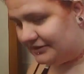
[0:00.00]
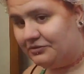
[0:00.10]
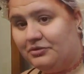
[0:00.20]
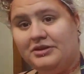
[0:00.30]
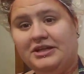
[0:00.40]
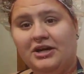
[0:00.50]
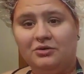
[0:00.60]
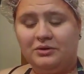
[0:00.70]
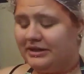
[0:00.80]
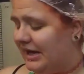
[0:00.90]
said, for the
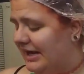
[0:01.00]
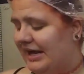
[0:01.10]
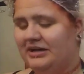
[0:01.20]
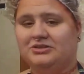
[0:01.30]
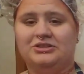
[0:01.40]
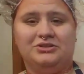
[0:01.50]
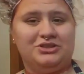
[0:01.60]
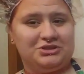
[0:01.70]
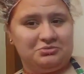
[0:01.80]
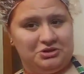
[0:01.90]
other one, I had to
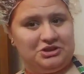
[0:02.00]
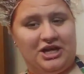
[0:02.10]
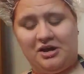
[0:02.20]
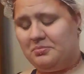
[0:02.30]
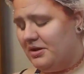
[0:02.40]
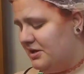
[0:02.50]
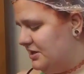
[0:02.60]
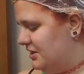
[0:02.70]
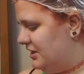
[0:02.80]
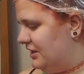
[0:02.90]
switch it up.
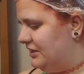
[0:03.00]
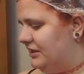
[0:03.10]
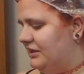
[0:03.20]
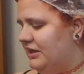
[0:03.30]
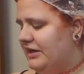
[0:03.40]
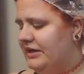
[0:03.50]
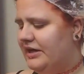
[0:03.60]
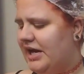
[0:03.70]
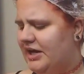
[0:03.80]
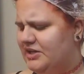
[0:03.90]
And then
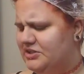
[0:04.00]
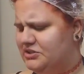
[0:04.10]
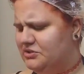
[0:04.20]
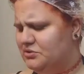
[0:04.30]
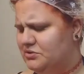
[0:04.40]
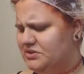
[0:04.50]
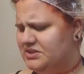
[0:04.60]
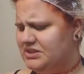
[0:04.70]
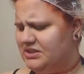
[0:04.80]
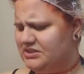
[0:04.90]
I had
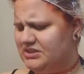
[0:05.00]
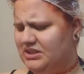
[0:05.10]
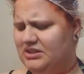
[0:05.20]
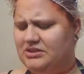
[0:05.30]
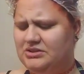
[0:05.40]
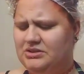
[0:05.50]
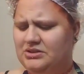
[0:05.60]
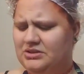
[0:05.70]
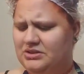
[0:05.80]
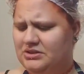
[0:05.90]
used Salon
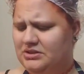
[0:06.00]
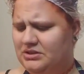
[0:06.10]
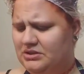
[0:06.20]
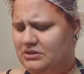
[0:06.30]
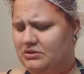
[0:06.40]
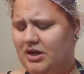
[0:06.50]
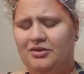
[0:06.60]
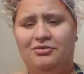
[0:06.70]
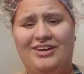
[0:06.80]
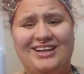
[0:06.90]

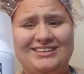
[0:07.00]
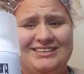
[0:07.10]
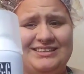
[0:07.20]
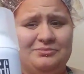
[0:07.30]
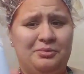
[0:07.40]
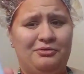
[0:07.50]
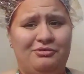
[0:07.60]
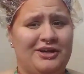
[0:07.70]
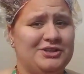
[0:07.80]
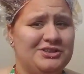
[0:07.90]
Graphics
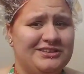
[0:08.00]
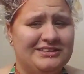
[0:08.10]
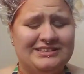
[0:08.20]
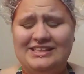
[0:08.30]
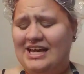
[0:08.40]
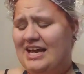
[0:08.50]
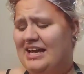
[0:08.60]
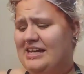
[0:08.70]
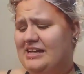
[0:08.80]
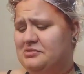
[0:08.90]
Professionals.
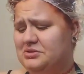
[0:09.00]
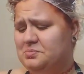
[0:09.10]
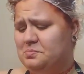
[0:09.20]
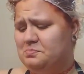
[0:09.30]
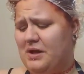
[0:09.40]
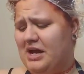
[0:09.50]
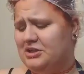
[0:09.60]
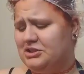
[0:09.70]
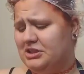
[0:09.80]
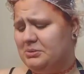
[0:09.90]
It was
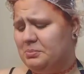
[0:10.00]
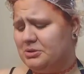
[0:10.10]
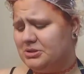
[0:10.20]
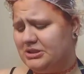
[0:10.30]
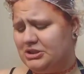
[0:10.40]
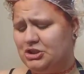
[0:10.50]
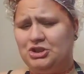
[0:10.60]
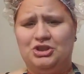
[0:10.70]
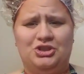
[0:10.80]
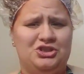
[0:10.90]
actually pretty
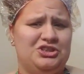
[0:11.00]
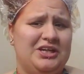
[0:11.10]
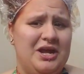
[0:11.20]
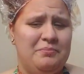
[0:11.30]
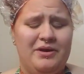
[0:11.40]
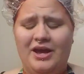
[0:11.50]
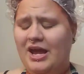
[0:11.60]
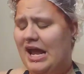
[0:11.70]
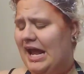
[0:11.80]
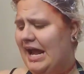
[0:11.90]
cheap.
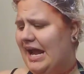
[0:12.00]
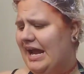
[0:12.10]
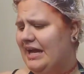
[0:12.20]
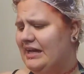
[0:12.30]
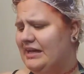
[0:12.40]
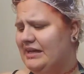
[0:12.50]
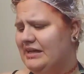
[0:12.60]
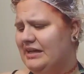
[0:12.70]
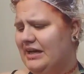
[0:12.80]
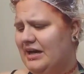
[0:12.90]

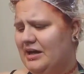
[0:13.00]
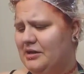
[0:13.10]
And